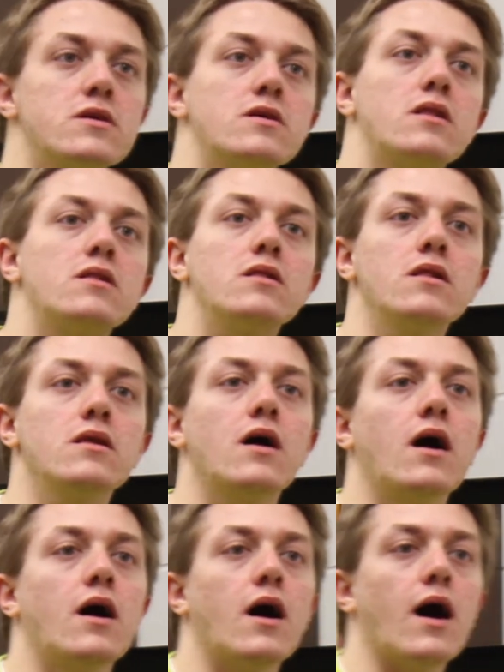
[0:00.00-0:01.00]
Little?
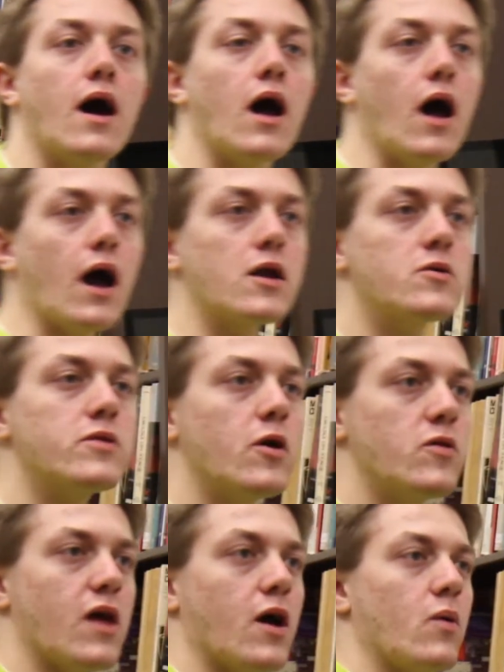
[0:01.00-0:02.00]
I don't
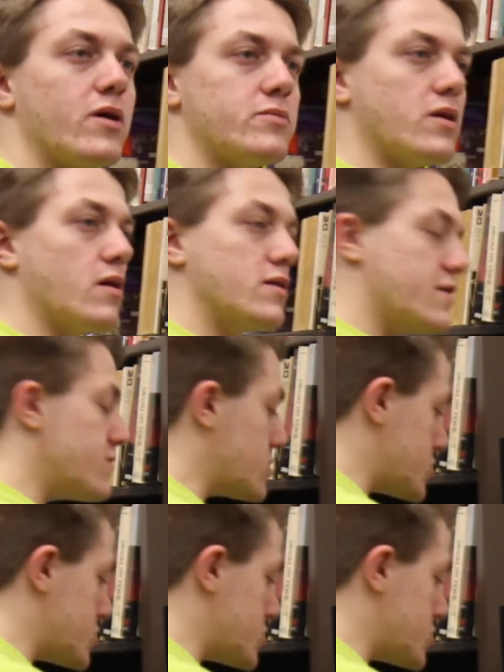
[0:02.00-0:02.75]
know that one, but I'll give it a